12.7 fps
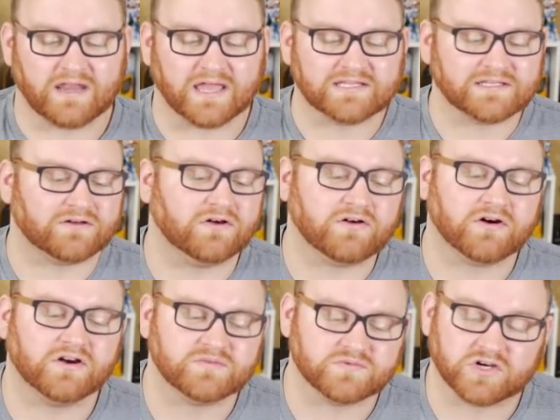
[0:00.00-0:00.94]
and exile all
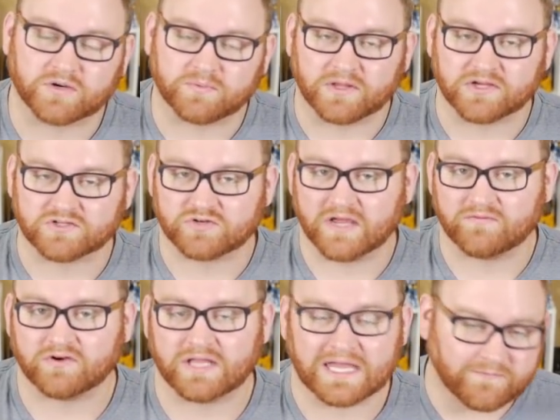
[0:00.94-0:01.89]
cards from target player's graveyard.